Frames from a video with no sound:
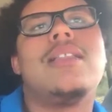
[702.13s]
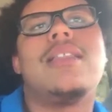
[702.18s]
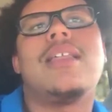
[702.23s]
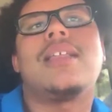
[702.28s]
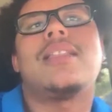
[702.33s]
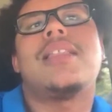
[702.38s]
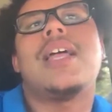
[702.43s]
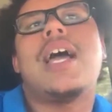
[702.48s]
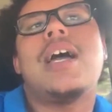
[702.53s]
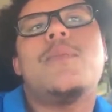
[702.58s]

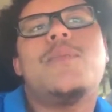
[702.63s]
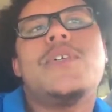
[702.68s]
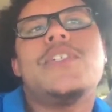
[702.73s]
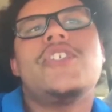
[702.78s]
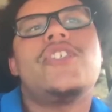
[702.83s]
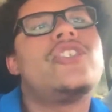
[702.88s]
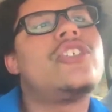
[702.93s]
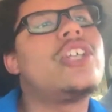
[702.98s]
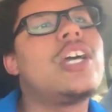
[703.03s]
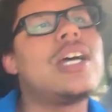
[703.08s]
like, that
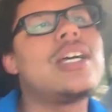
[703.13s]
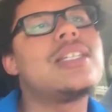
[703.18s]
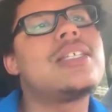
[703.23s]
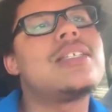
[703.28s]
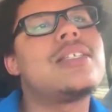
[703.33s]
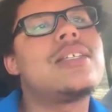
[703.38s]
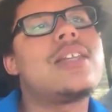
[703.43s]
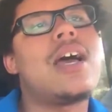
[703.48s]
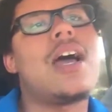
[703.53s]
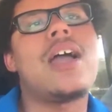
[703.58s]
was
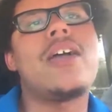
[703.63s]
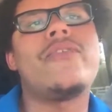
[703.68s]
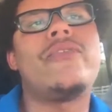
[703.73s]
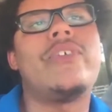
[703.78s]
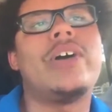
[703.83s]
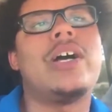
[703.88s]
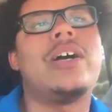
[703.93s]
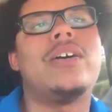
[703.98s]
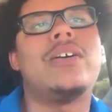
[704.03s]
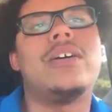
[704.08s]
just, I
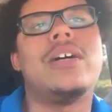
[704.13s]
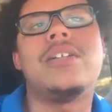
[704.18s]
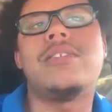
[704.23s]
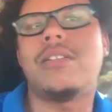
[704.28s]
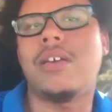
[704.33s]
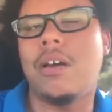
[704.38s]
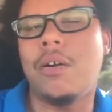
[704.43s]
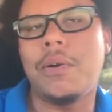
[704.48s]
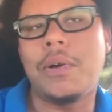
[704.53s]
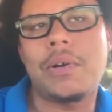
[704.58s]
felt a
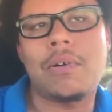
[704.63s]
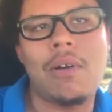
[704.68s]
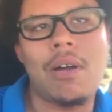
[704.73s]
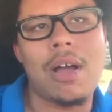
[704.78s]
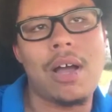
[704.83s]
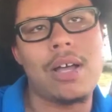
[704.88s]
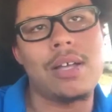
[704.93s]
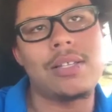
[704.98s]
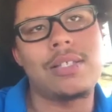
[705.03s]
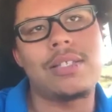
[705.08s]
toe
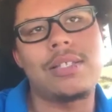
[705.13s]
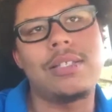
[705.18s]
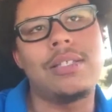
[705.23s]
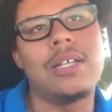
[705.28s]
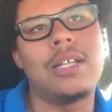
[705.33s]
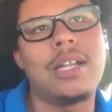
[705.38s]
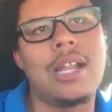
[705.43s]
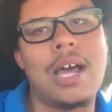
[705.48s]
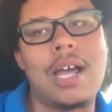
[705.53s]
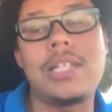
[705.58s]
across
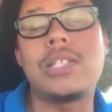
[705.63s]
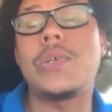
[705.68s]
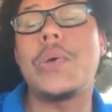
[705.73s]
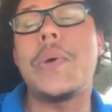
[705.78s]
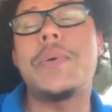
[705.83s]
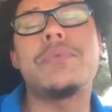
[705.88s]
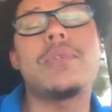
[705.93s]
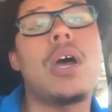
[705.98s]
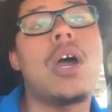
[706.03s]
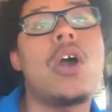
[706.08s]
the line.
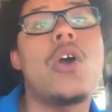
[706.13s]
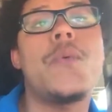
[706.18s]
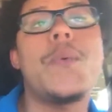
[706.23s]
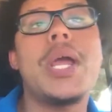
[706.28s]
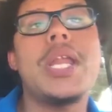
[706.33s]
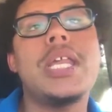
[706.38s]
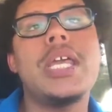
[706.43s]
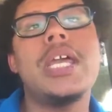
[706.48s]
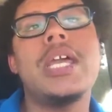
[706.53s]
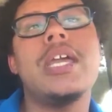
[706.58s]
So I was
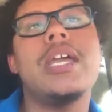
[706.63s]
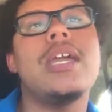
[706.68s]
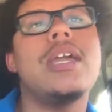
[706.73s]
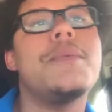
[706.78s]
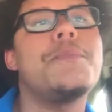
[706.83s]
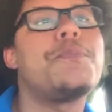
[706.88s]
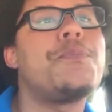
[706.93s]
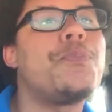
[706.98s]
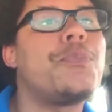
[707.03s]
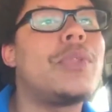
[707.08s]

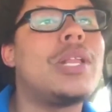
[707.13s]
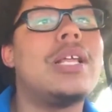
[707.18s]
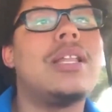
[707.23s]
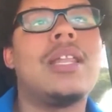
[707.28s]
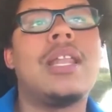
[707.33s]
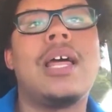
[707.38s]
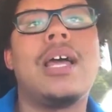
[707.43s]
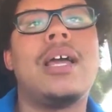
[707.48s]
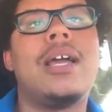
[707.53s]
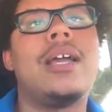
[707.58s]
already,
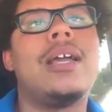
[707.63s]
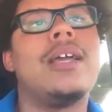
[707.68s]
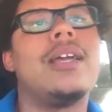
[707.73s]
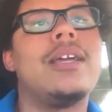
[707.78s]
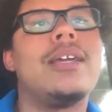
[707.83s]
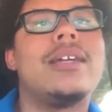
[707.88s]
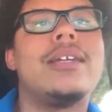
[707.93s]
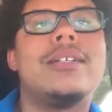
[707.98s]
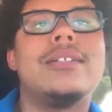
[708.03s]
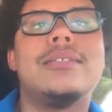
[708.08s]

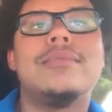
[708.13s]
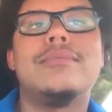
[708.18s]
like,